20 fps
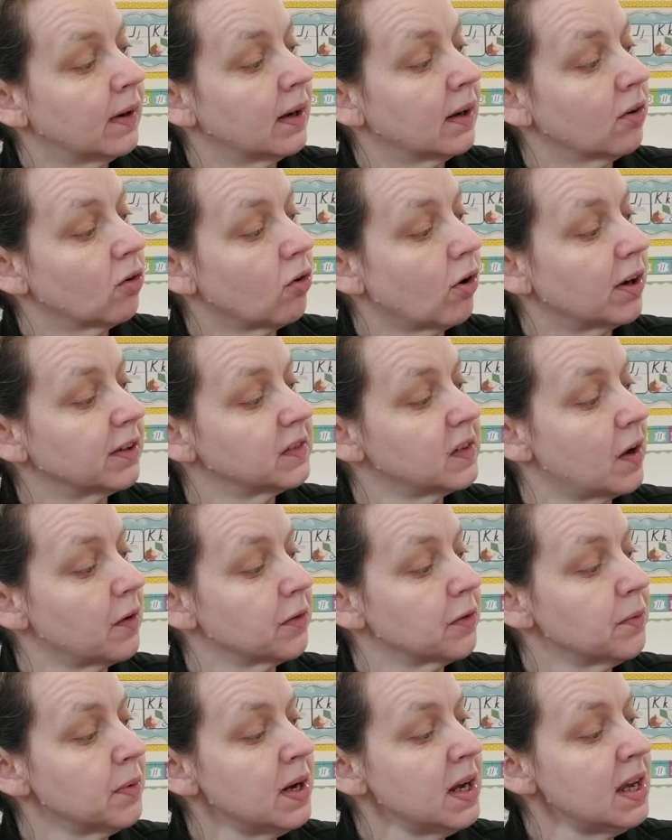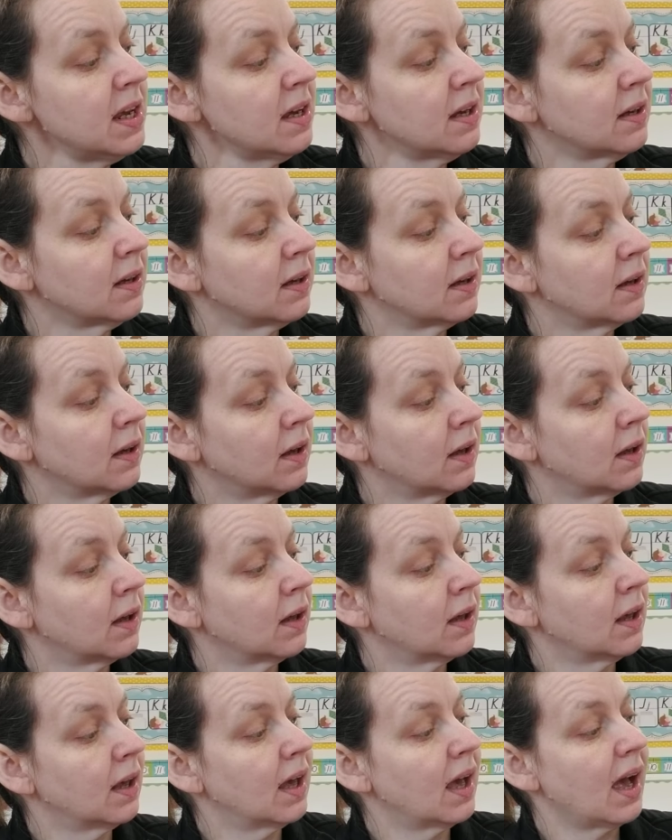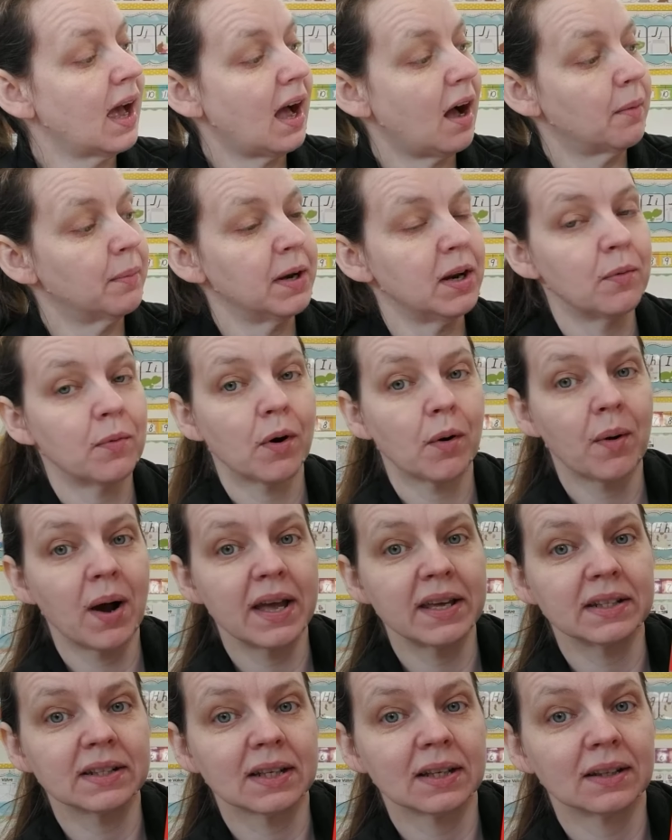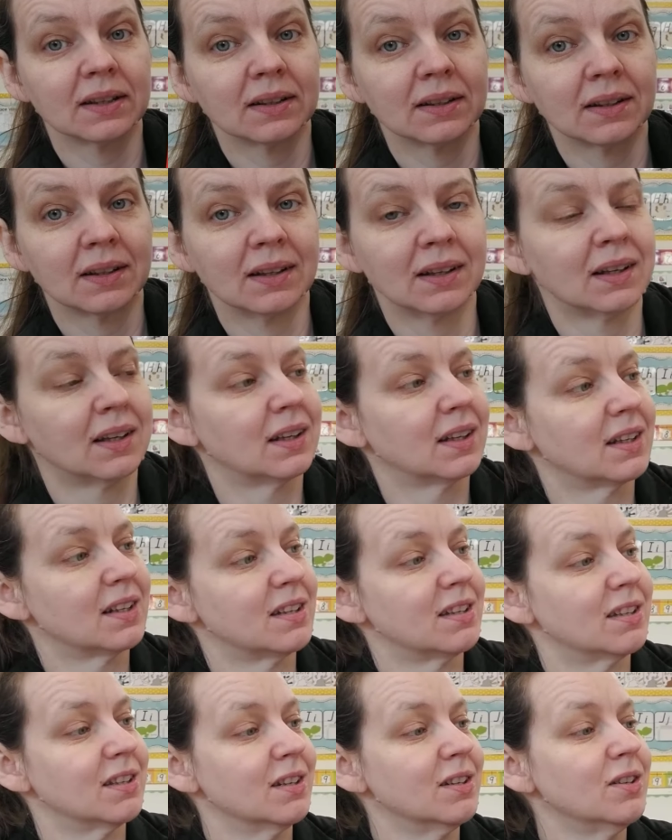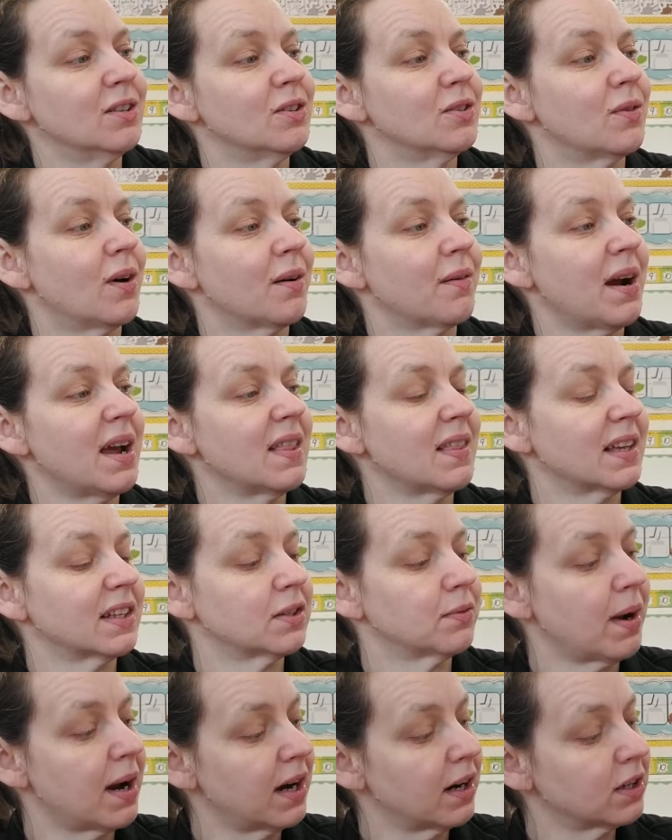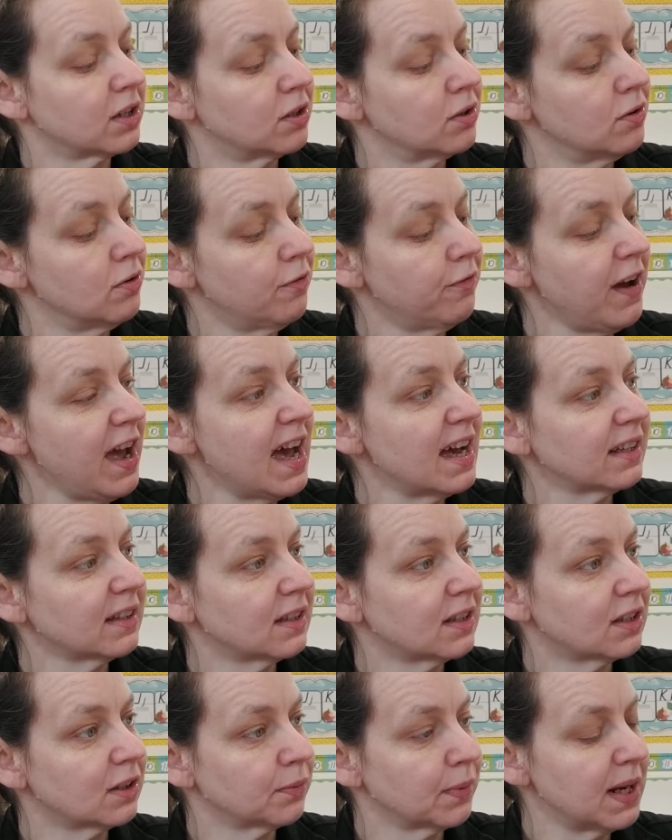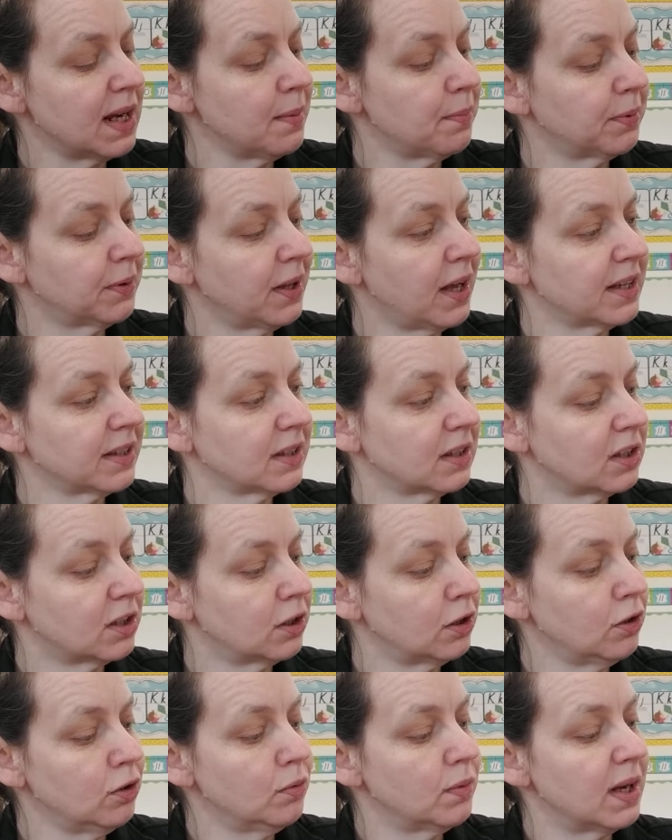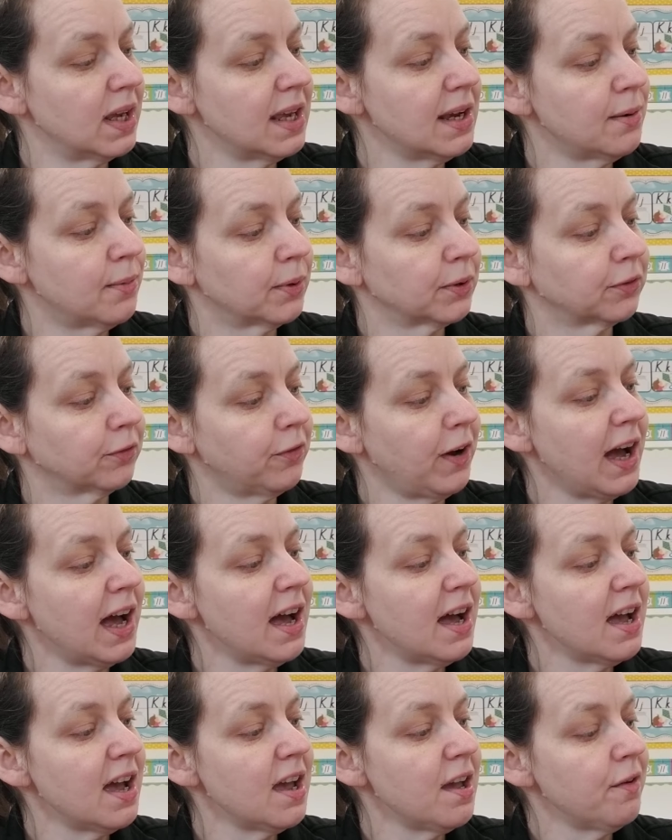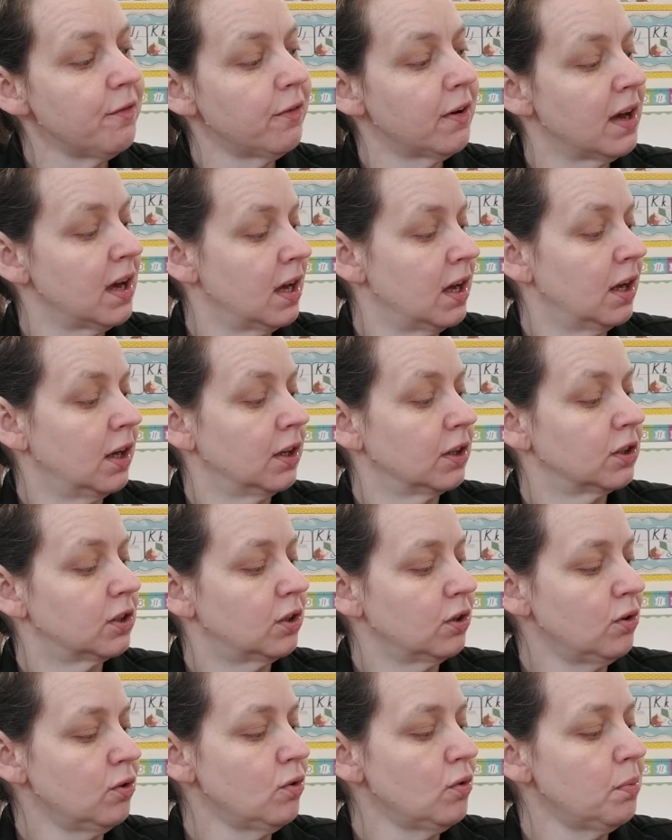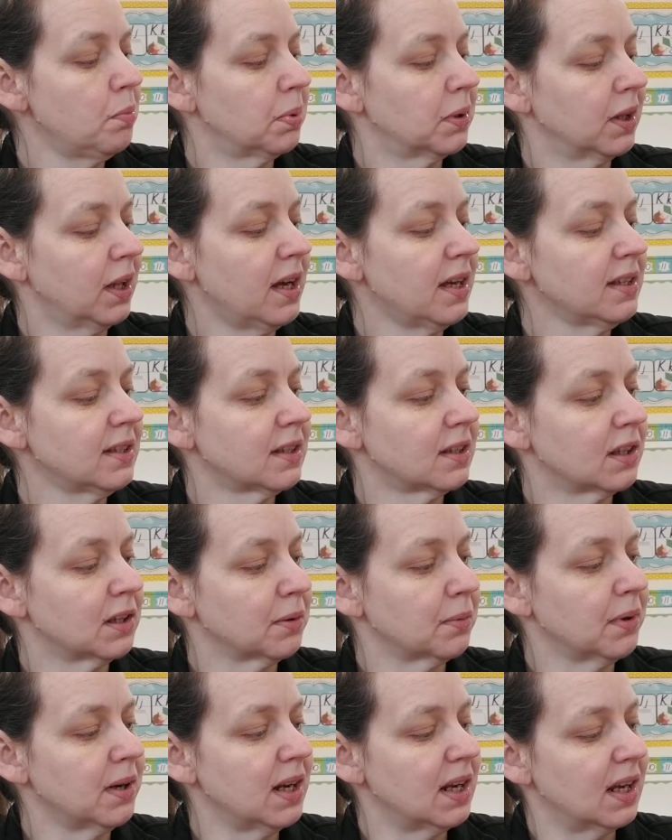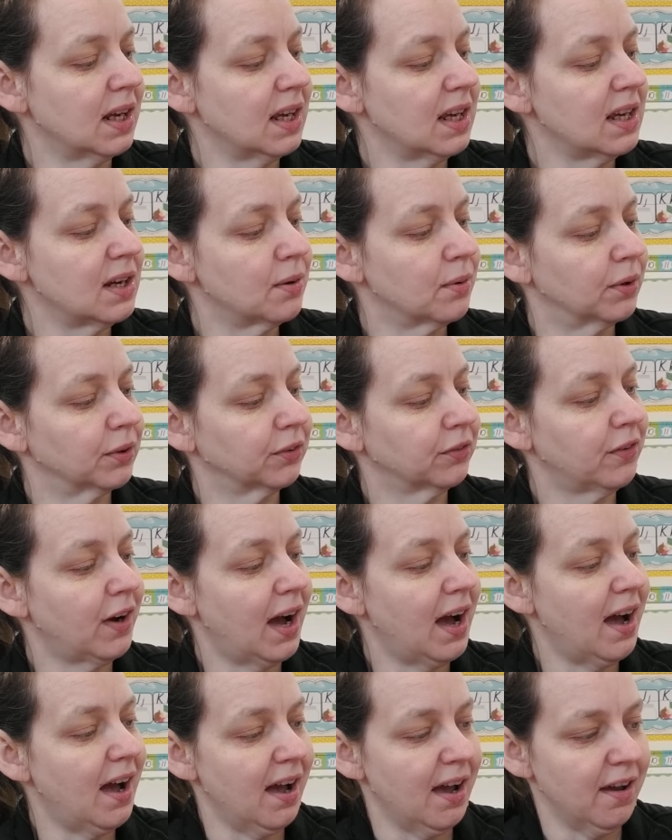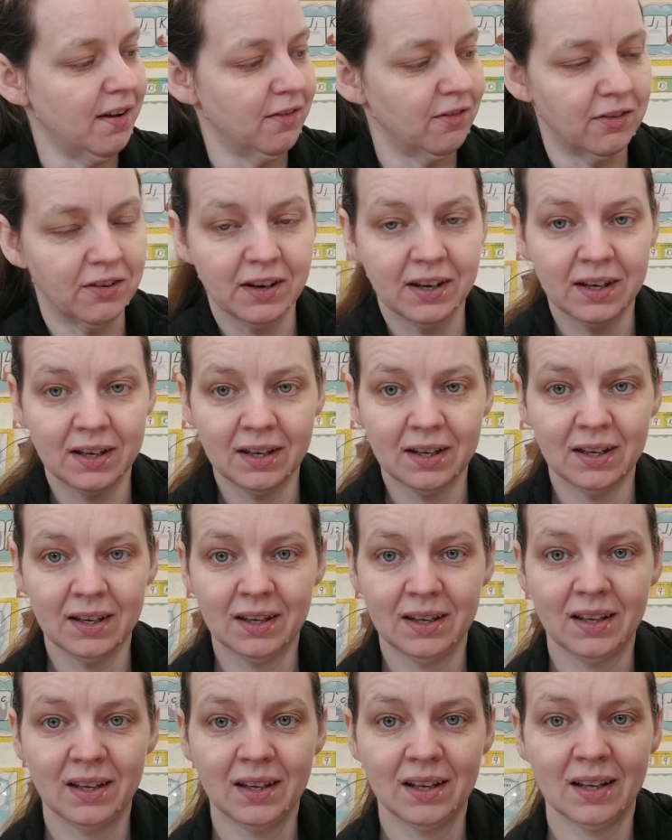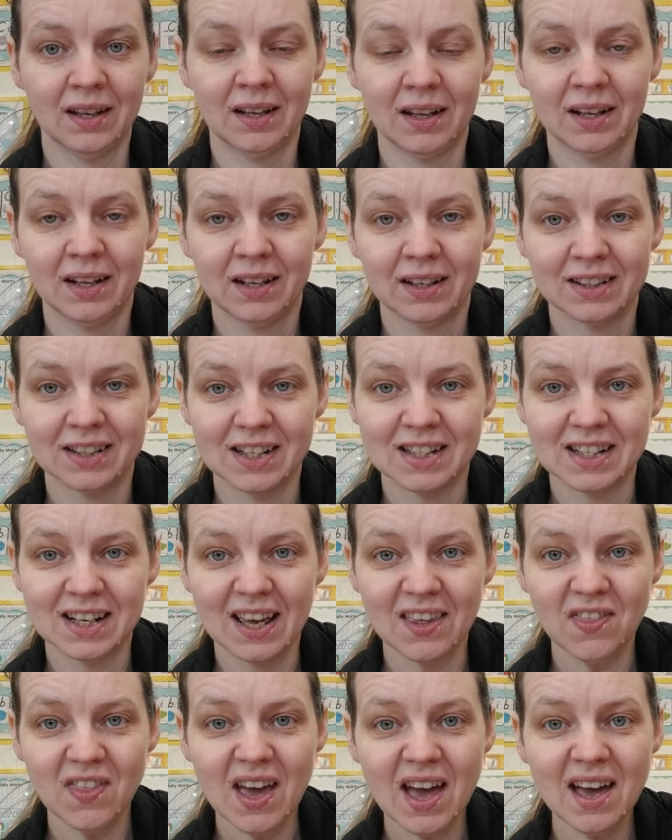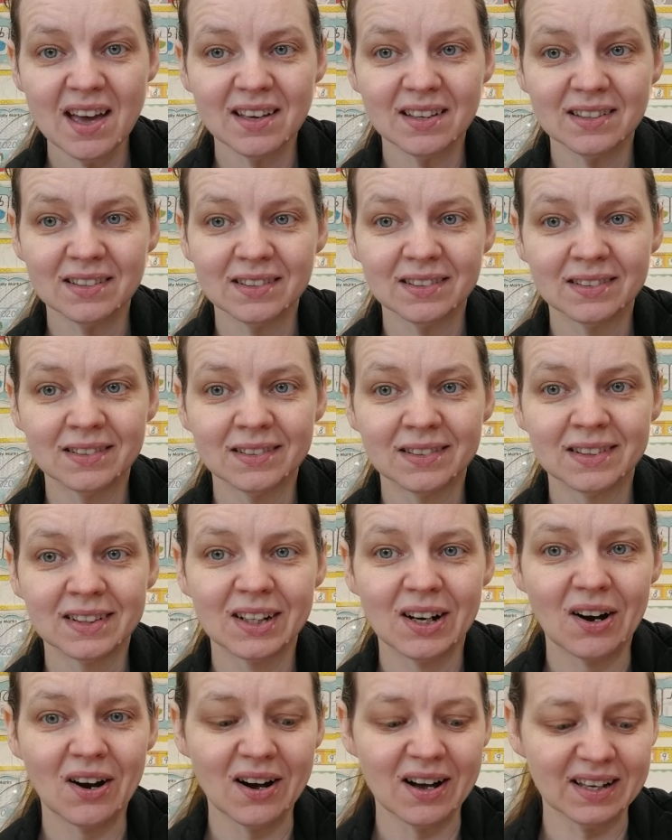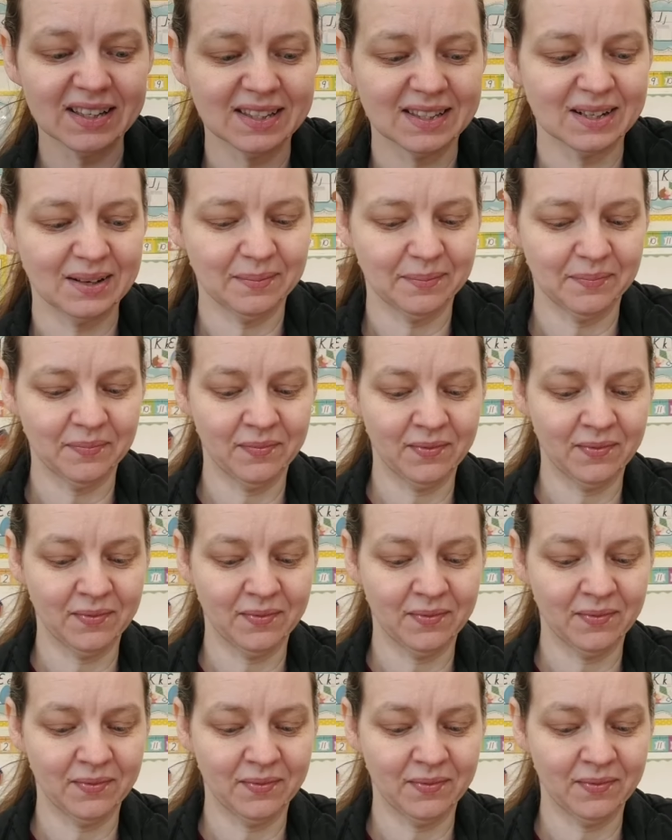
Cross out 3. How many were white? 2. All right, let's write our 2 facts. 3 plus 2 equals 5. 2 plus 3 equals 5. Did you get that? Awesome.